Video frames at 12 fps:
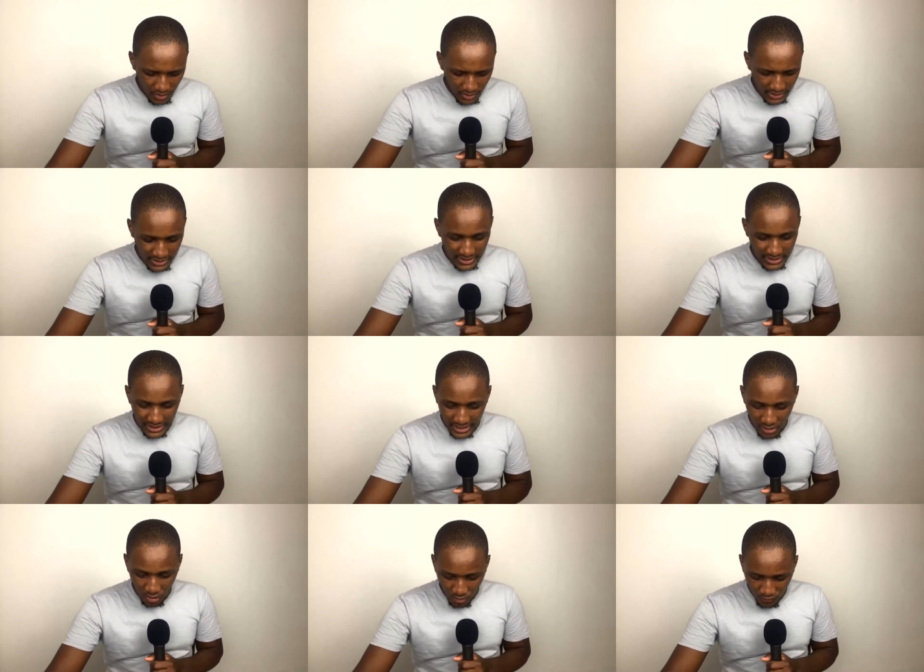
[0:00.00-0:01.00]
there's a
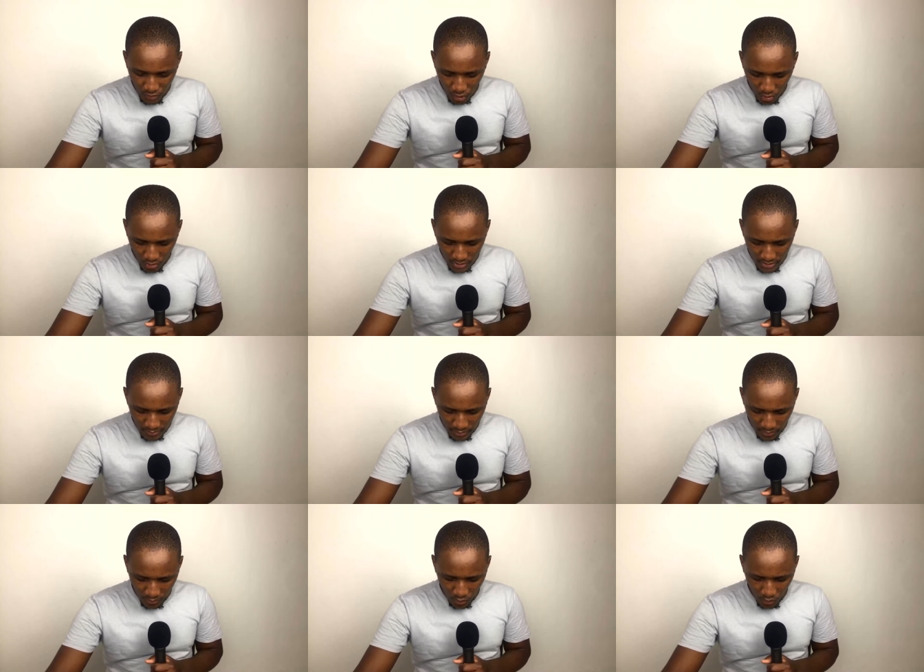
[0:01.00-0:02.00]
lot of talk
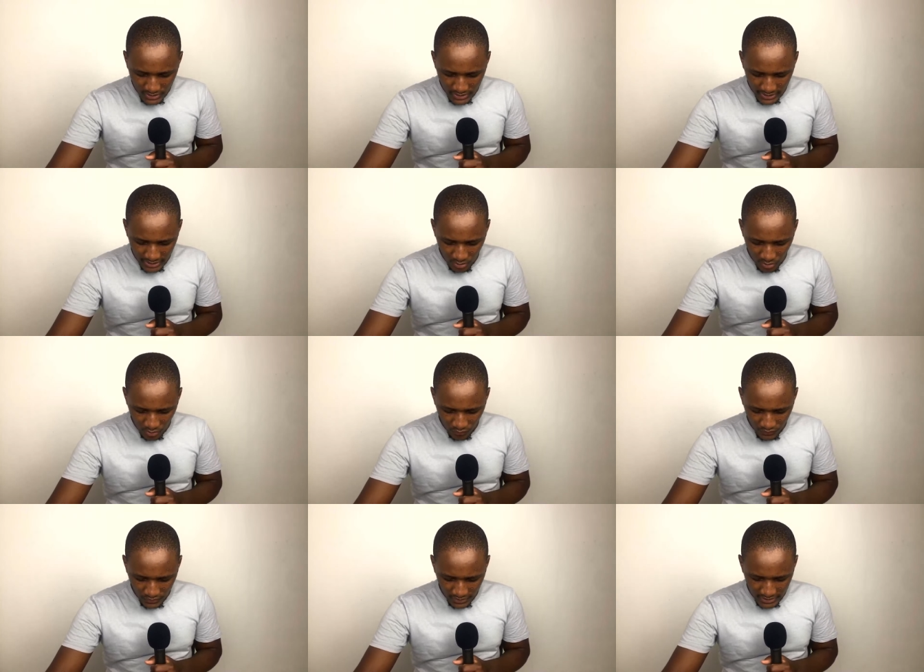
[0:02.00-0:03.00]
people were saying a lot
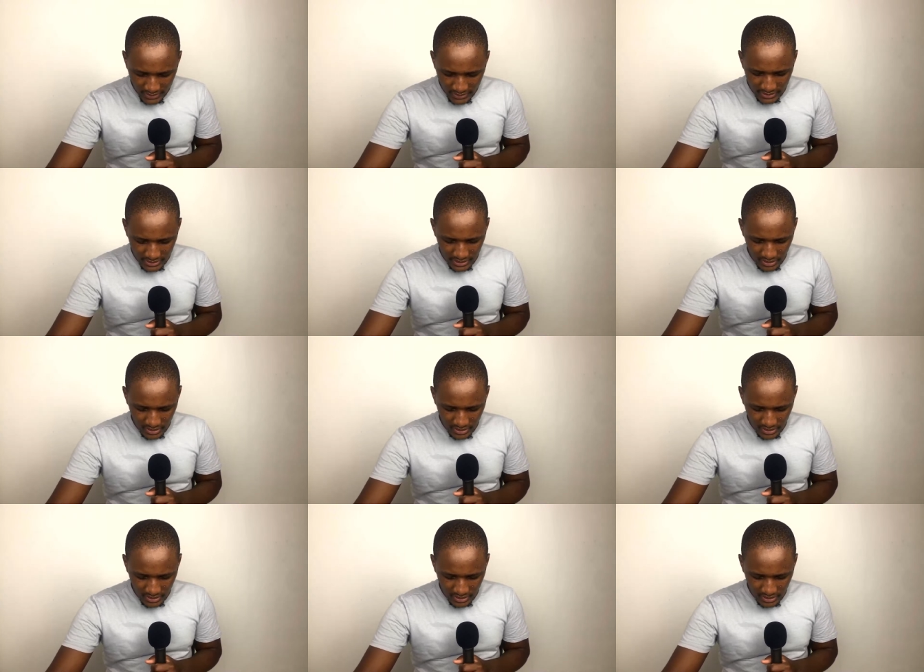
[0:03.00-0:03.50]
of things